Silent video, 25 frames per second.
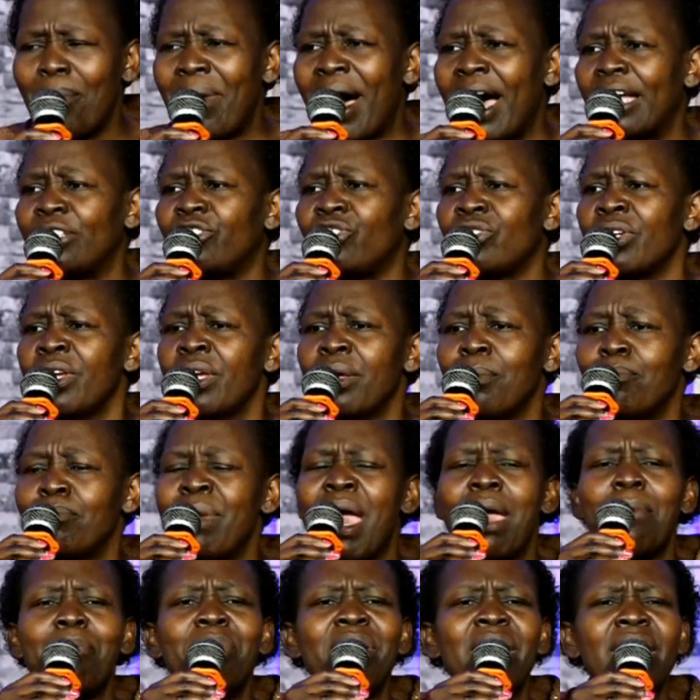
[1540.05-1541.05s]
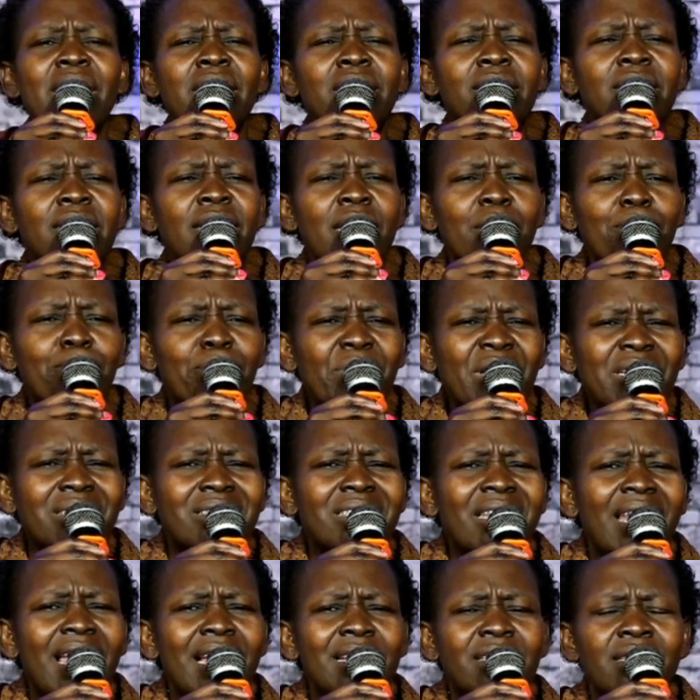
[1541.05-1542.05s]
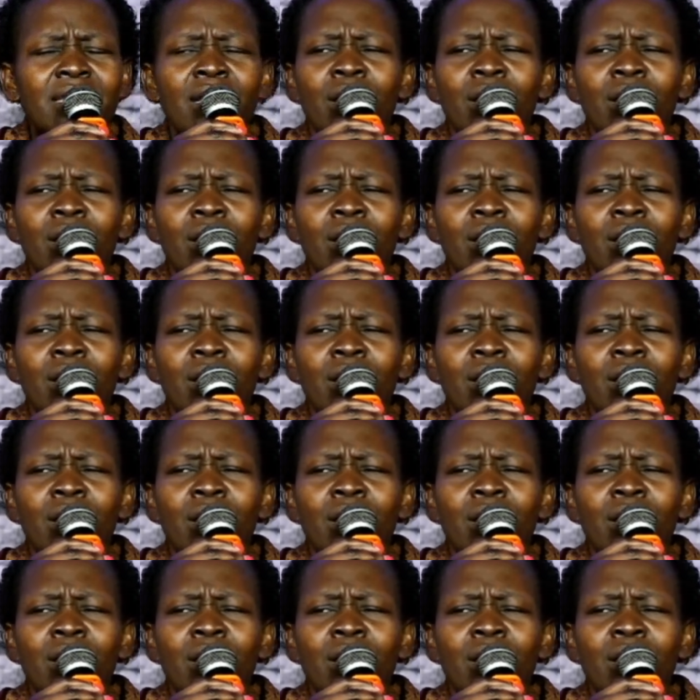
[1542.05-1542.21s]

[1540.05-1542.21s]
much. Maybe it's in business.